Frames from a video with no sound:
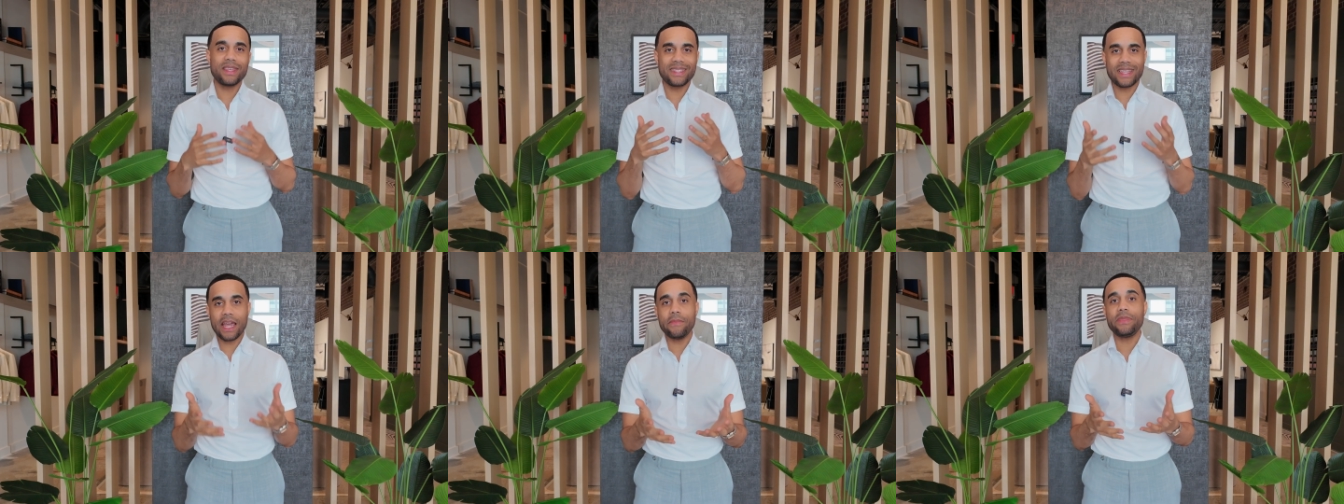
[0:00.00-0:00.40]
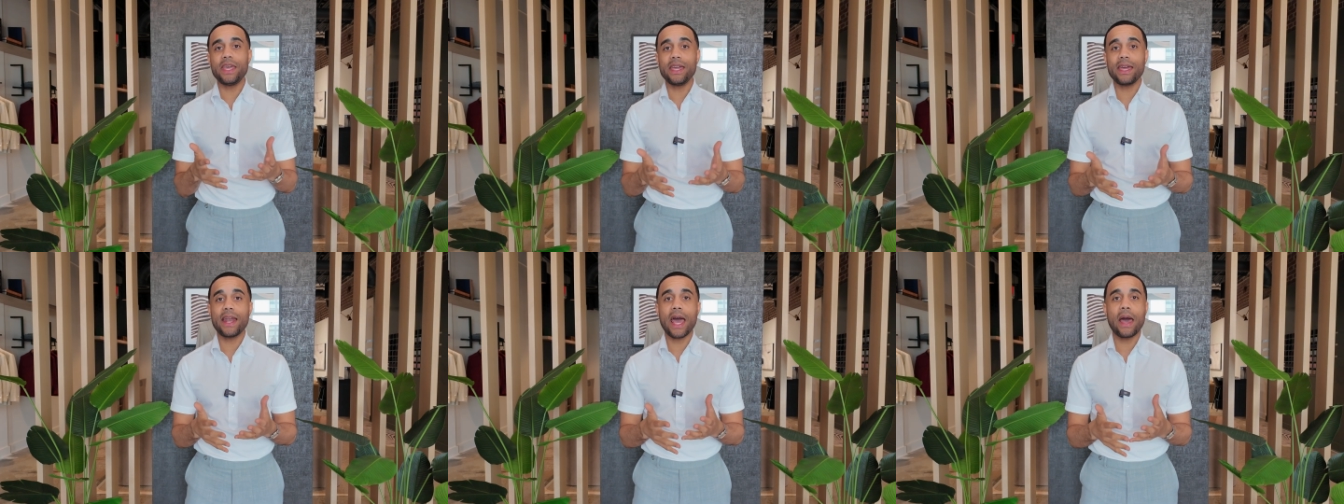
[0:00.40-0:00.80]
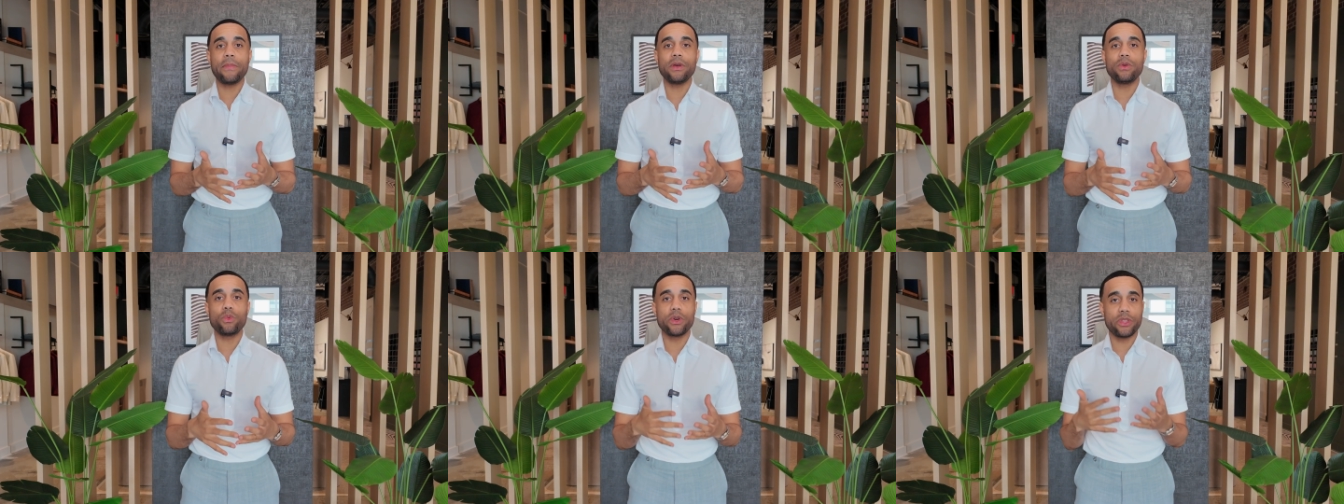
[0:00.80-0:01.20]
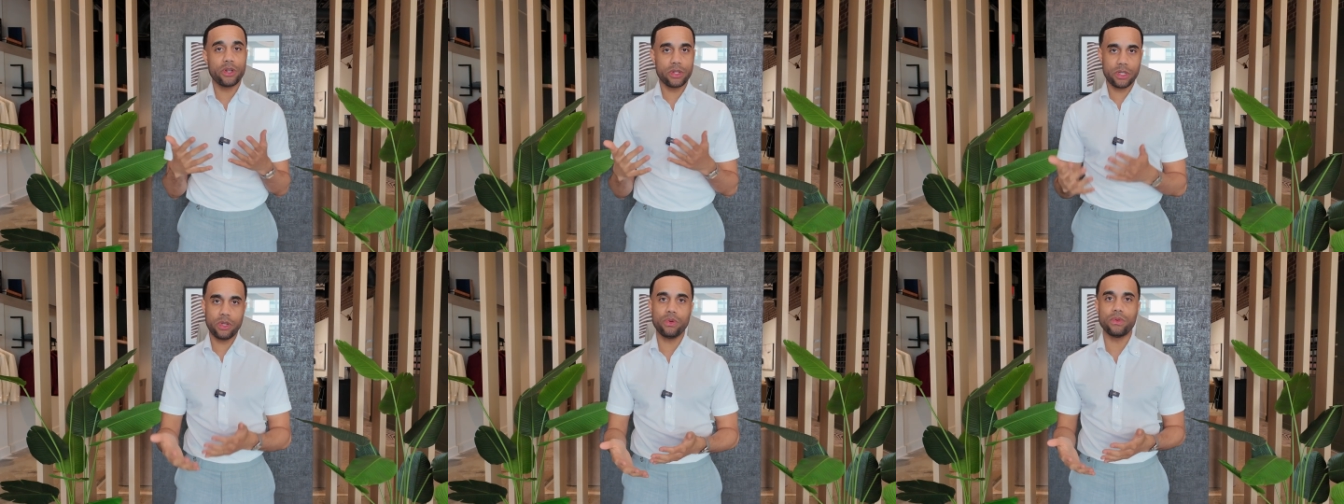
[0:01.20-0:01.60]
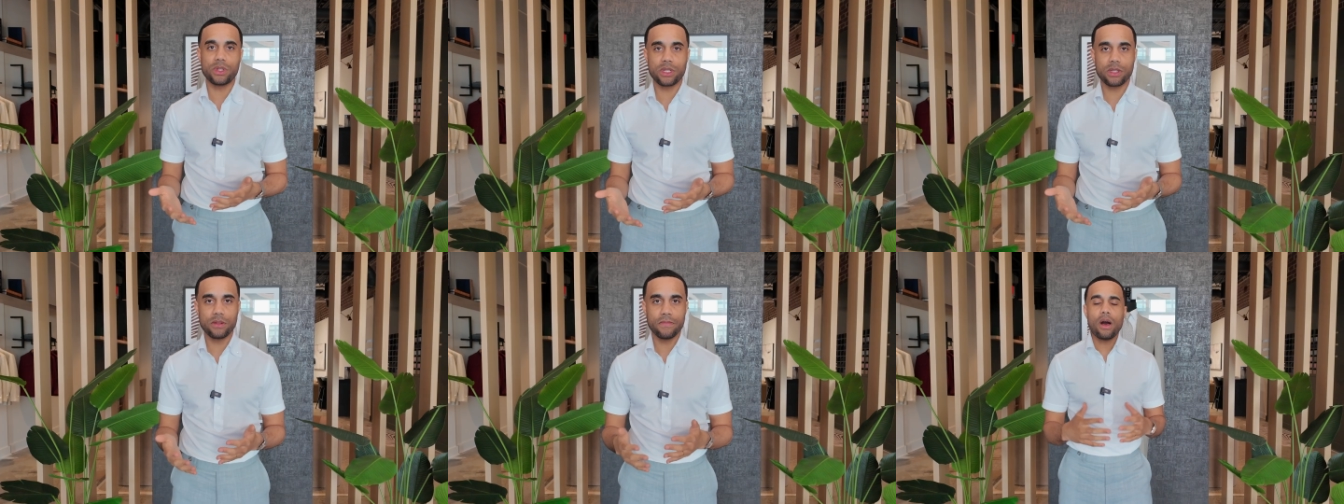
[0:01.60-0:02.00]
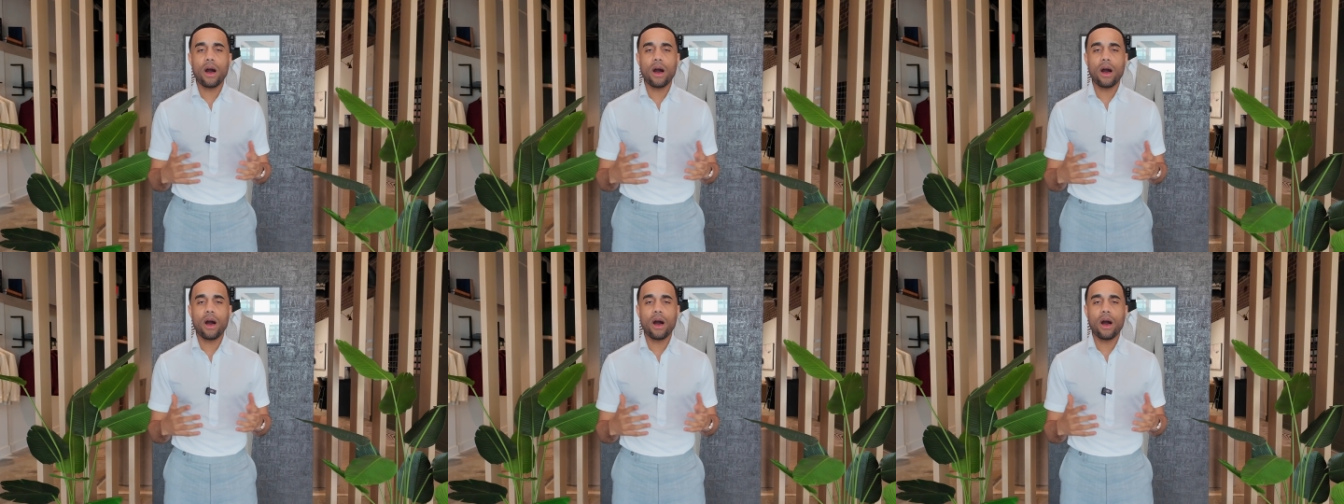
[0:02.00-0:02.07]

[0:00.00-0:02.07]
The same thing can happen with your suits.